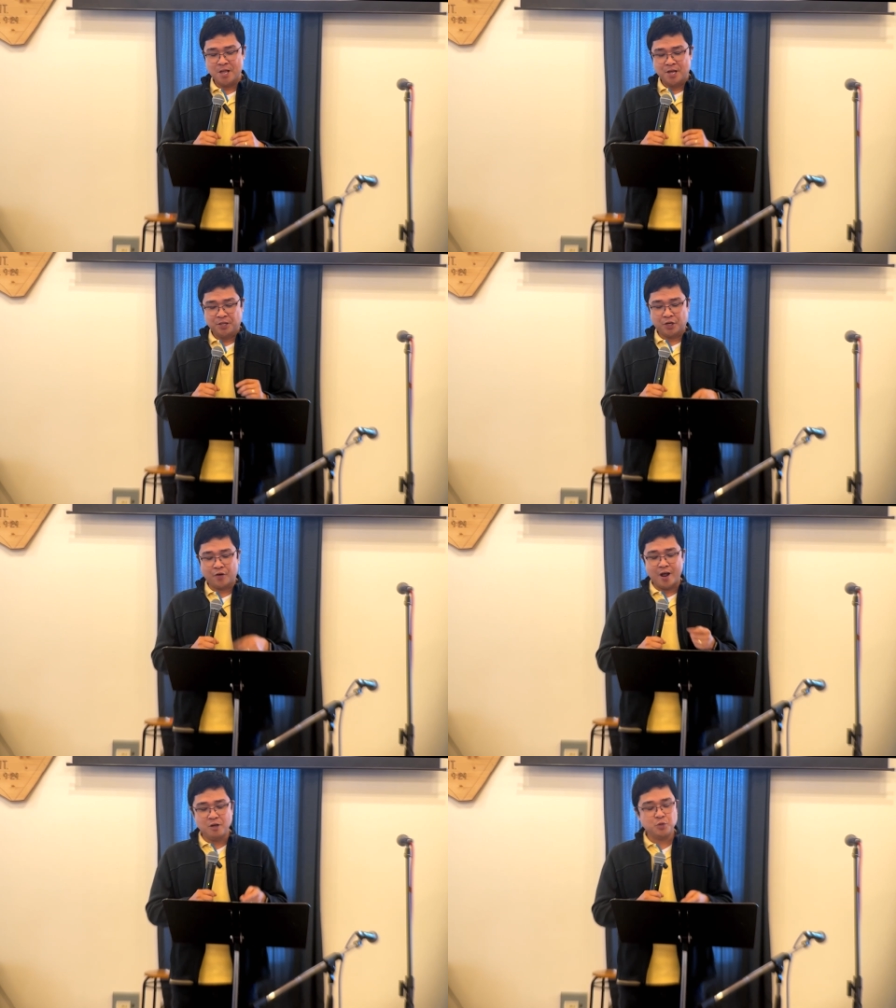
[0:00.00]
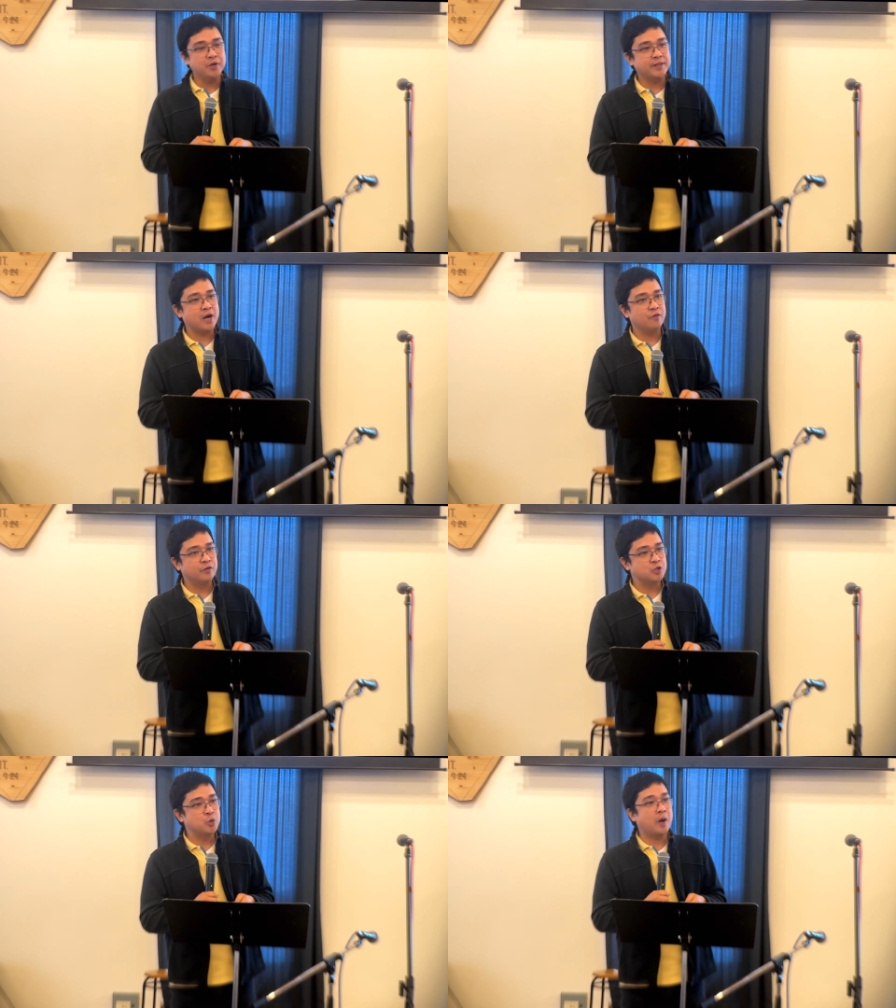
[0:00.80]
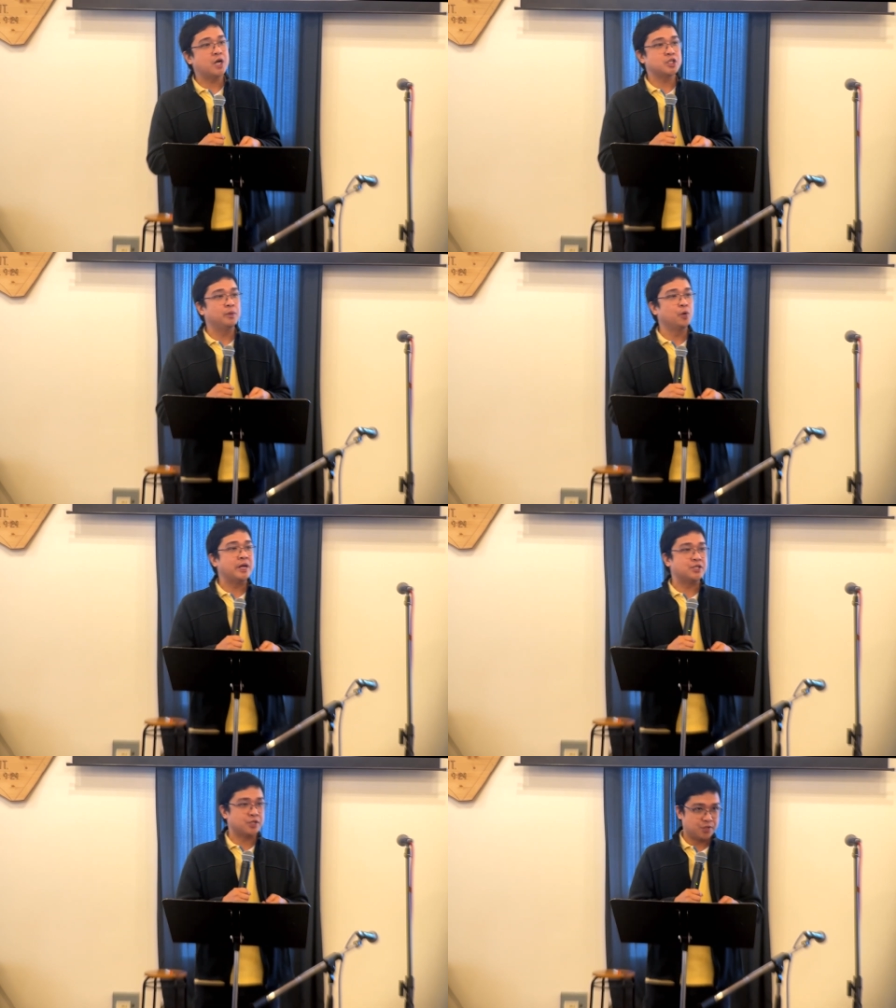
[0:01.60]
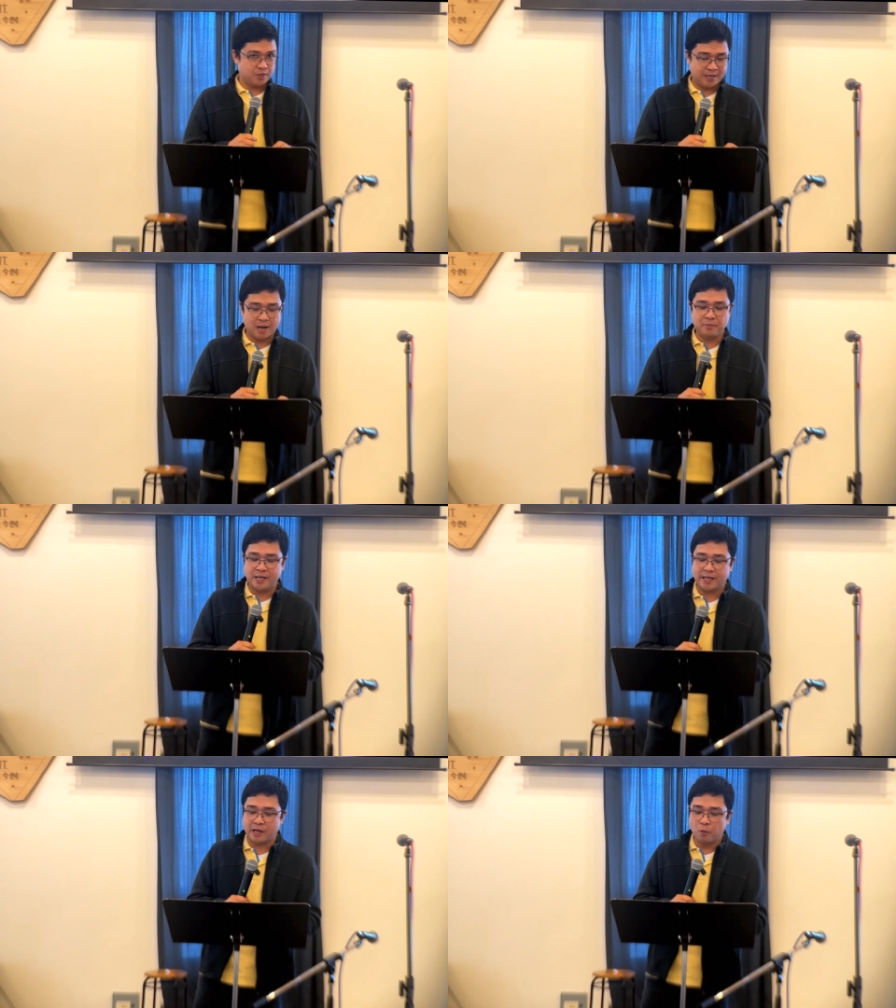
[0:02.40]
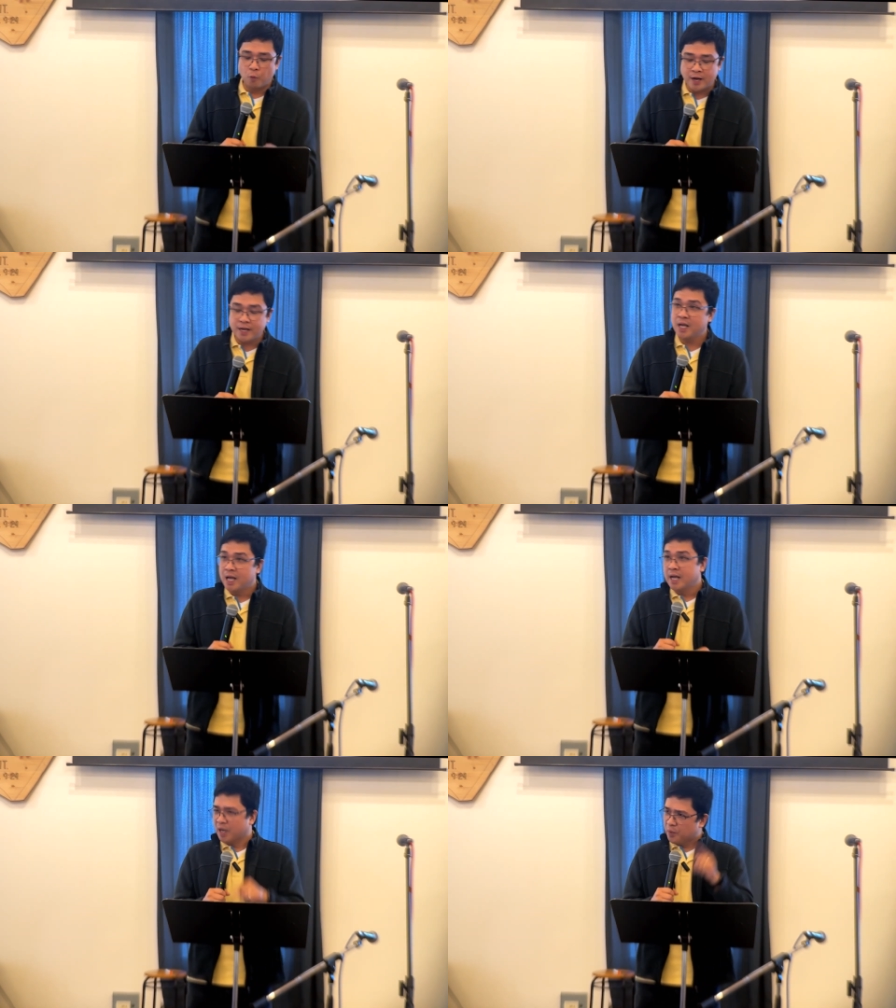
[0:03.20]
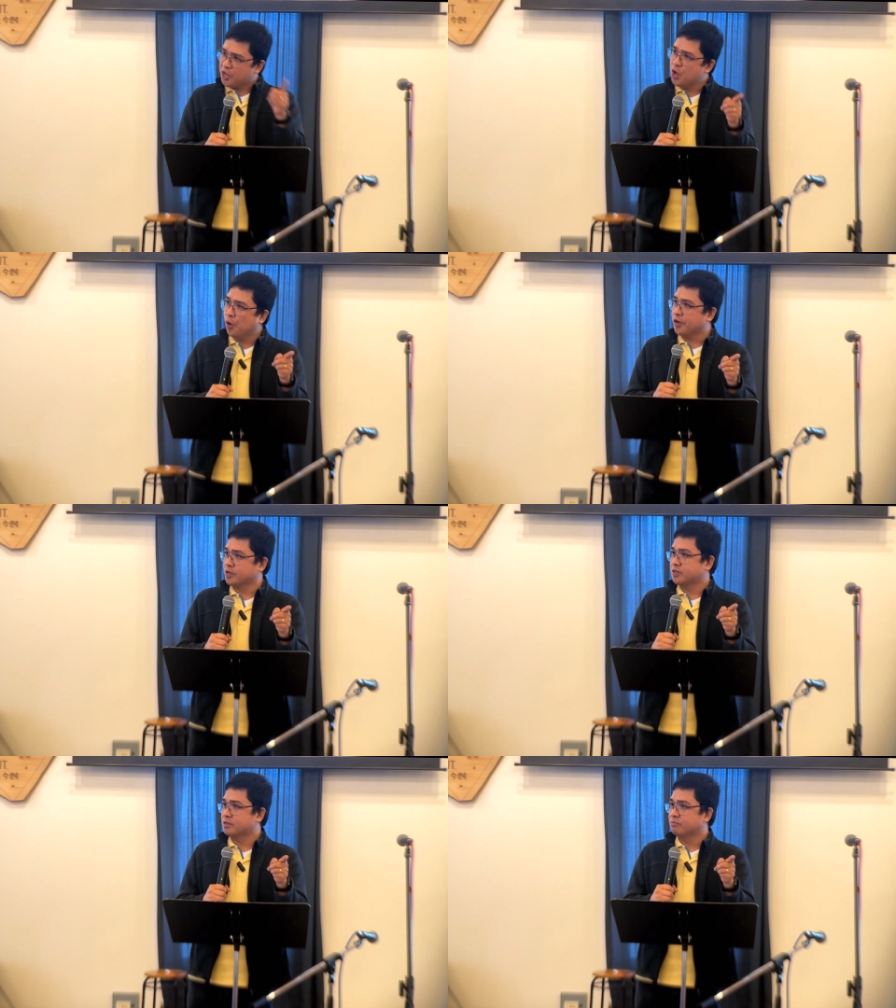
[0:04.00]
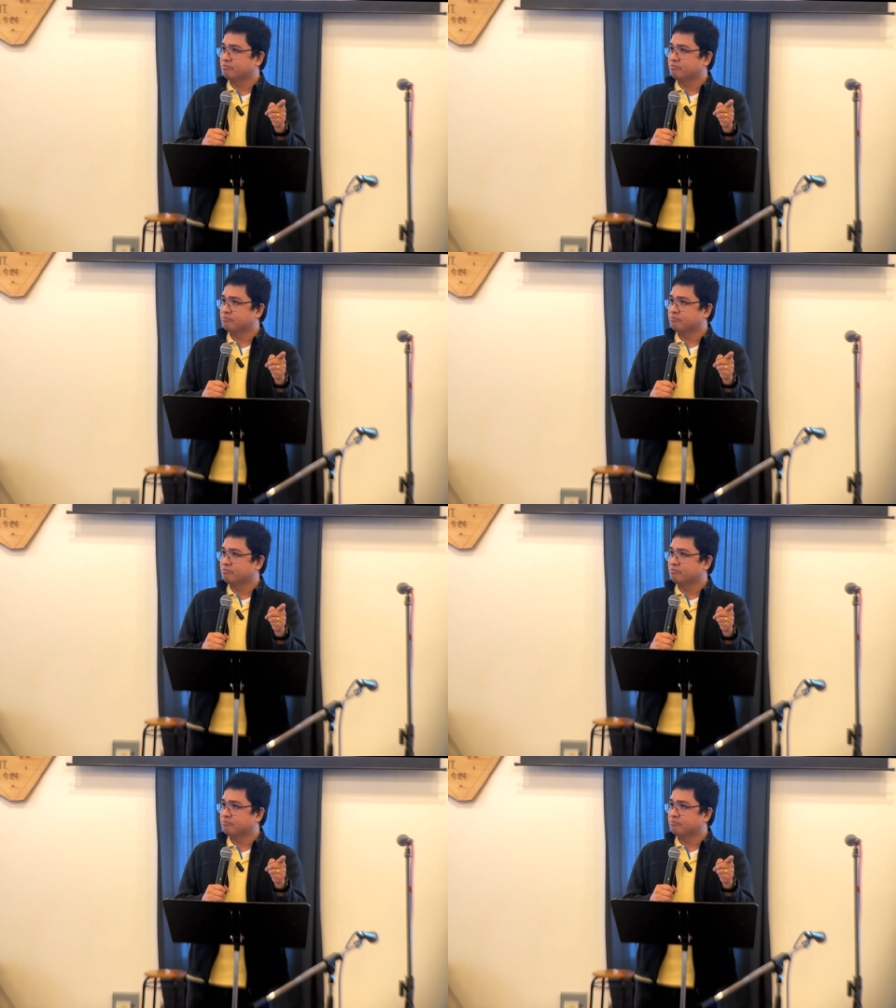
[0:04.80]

The crowds were there for two possible reasons. And I'm thinking, one, they were curious.